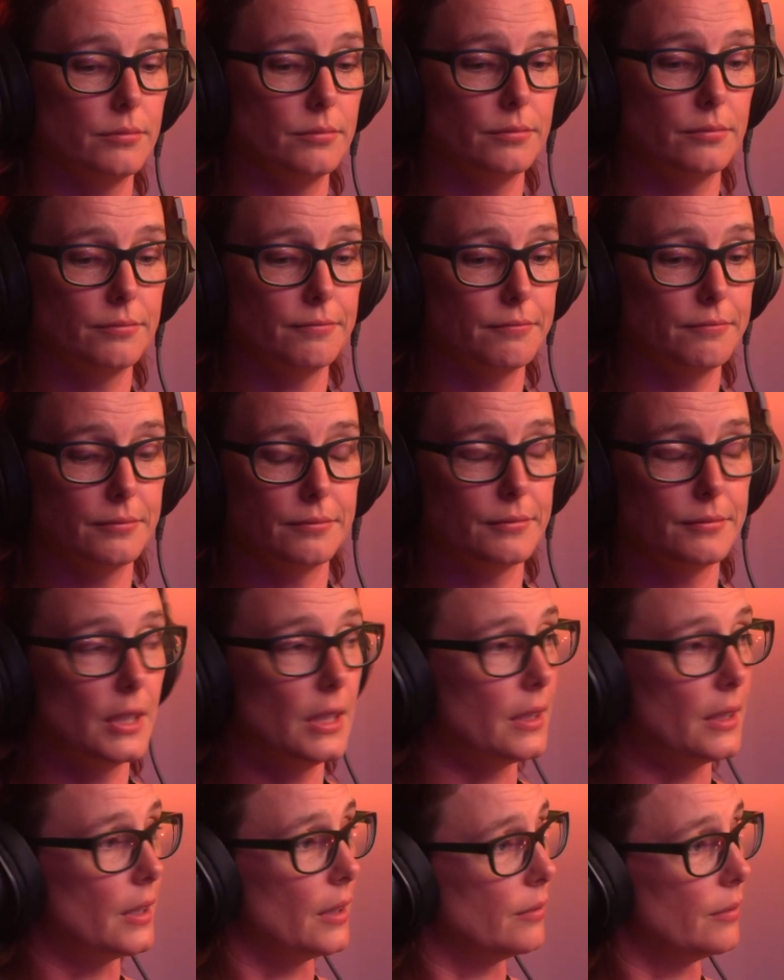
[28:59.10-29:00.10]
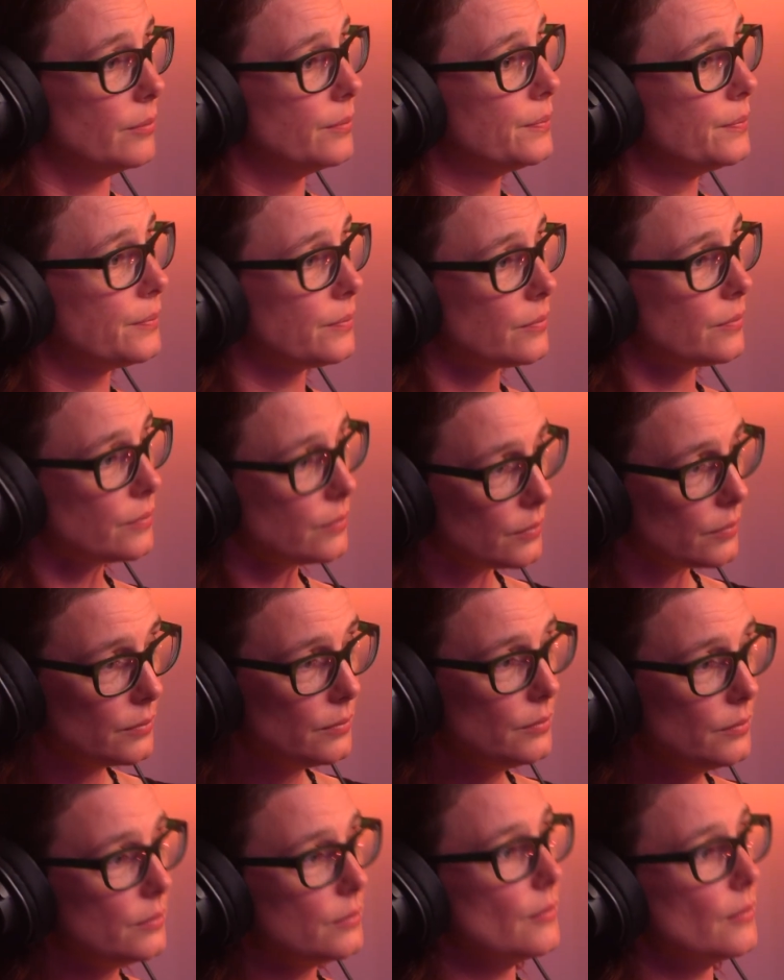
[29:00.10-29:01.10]
Such a dynamic
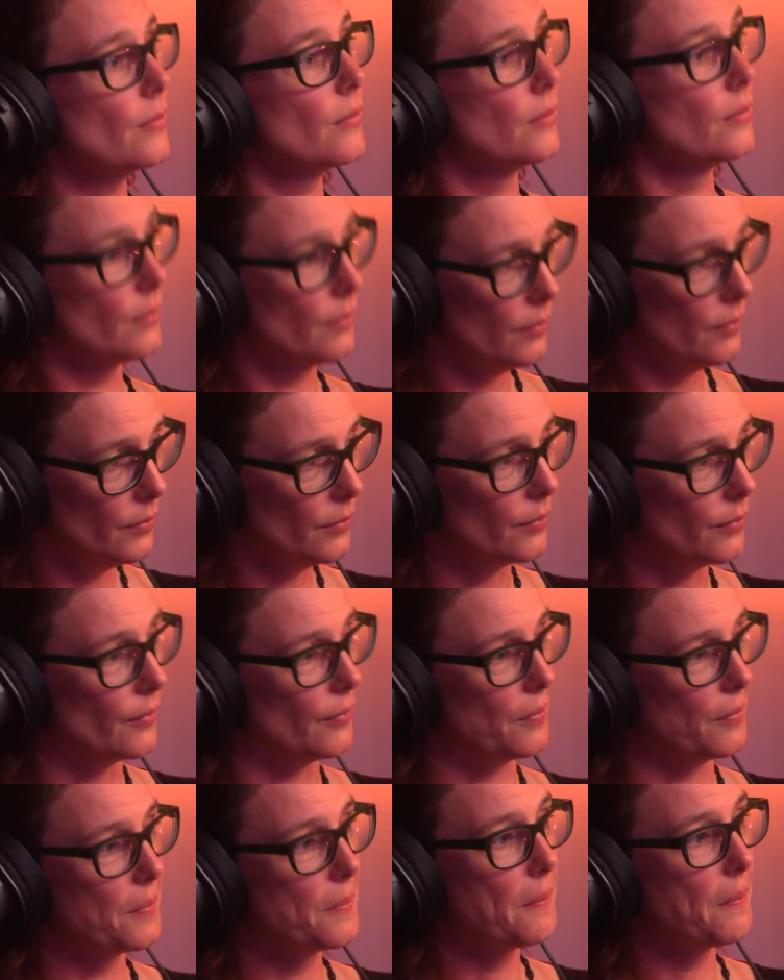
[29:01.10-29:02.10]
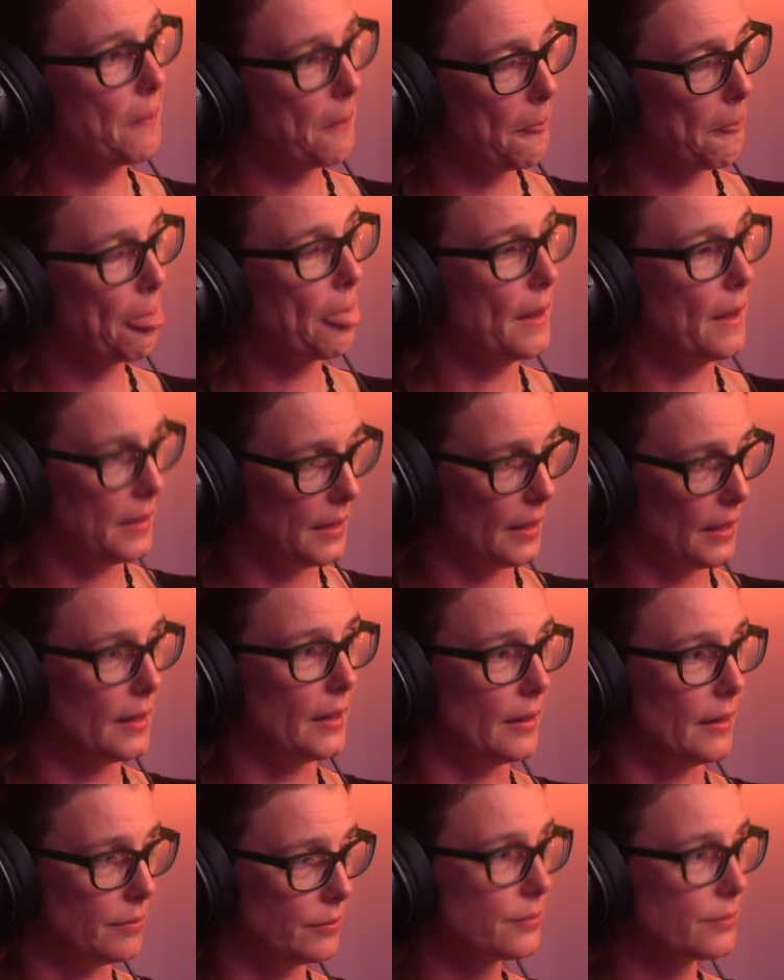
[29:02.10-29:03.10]
chemical, physical environment.
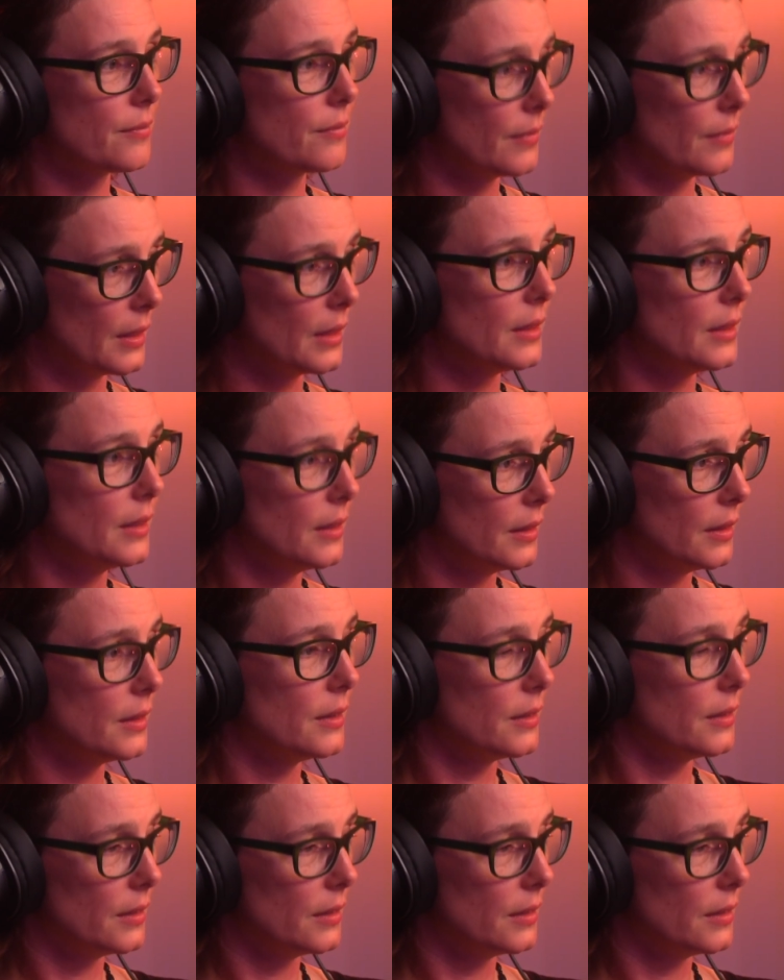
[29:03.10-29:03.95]
Incredible.